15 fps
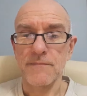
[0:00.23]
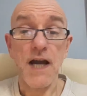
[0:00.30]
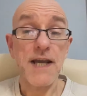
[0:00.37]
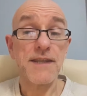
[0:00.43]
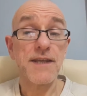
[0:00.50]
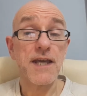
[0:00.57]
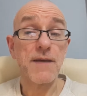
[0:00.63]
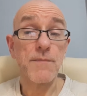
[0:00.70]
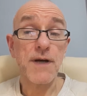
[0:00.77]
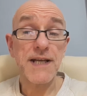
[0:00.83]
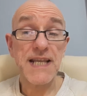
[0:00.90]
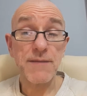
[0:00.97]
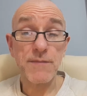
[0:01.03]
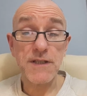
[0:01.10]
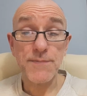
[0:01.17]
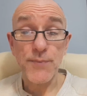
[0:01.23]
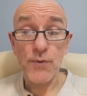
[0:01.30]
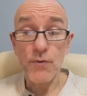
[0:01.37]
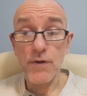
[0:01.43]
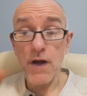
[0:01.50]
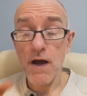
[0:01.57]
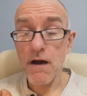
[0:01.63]
Hi there, my name is
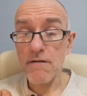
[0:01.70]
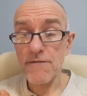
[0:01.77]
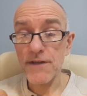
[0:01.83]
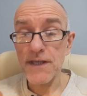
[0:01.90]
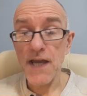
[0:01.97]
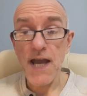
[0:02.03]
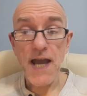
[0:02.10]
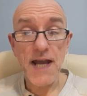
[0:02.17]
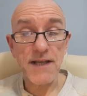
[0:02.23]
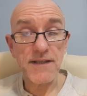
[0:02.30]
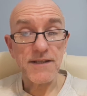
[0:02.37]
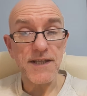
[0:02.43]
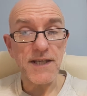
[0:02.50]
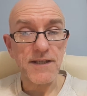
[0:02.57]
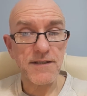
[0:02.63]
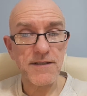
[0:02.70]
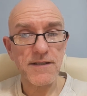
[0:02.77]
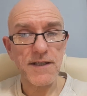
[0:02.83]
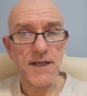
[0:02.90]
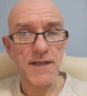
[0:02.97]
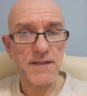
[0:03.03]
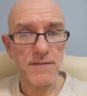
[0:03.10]
Paul Harvey and
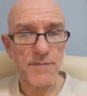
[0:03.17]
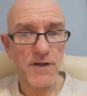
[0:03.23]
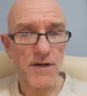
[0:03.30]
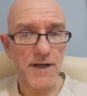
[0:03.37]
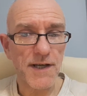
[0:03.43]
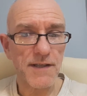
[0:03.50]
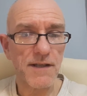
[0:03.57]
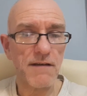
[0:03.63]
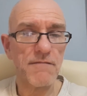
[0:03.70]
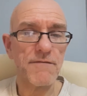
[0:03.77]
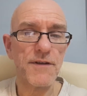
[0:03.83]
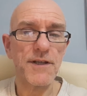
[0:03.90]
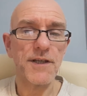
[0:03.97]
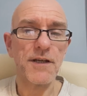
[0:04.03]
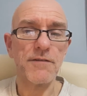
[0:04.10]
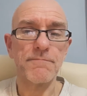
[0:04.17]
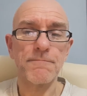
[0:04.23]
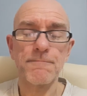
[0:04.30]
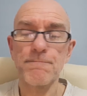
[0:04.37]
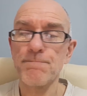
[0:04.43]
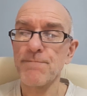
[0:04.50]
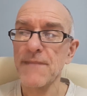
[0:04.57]
this is a Market That video.
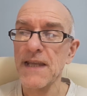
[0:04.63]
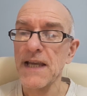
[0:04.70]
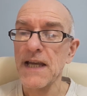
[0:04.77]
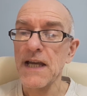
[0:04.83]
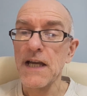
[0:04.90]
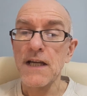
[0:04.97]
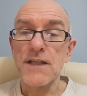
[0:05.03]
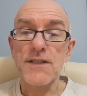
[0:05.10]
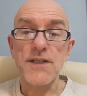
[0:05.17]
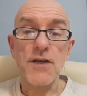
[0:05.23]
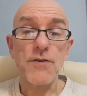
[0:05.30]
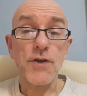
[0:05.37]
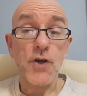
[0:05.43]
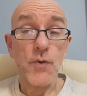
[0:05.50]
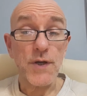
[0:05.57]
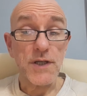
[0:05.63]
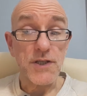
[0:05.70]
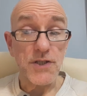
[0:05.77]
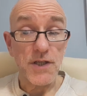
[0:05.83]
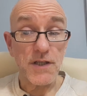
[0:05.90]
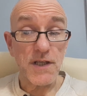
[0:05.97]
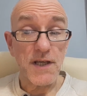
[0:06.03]
So the
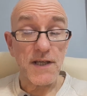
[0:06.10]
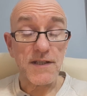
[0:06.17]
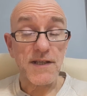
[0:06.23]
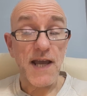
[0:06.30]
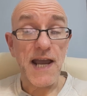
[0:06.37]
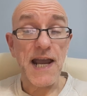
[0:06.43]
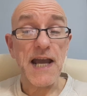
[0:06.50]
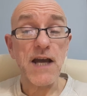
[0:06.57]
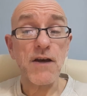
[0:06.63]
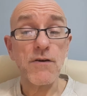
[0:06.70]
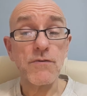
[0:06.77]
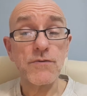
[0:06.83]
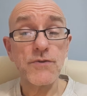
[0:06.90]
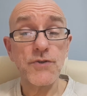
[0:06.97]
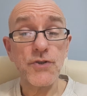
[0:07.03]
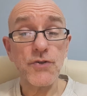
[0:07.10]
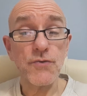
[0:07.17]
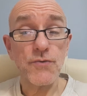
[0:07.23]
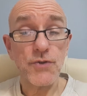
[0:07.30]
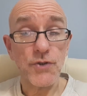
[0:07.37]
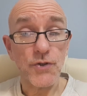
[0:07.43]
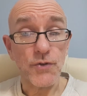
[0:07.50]
question is, how
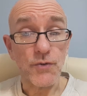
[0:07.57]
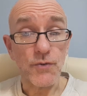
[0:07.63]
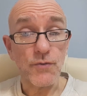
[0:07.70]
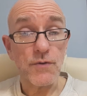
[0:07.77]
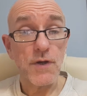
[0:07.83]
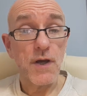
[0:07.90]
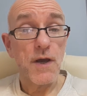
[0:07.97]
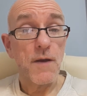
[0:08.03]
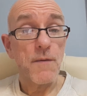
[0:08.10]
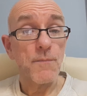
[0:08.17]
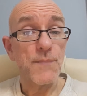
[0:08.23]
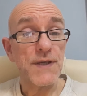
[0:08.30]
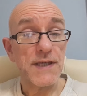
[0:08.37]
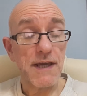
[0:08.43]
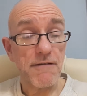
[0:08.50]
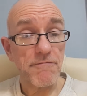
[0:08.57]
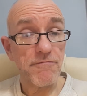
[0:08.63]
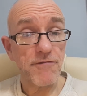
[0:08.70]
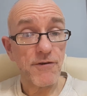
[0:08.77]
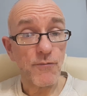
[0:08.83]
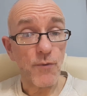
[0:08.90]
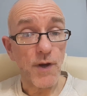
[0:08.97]
do you be
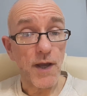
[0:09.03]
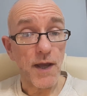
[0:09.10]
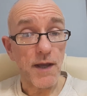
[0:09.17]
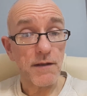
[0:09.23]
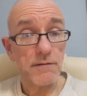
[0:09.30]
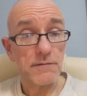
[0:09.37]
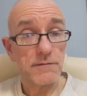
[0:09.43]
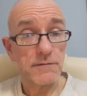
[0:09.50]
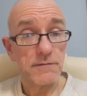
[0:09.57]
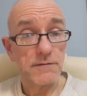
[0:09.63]
everywhere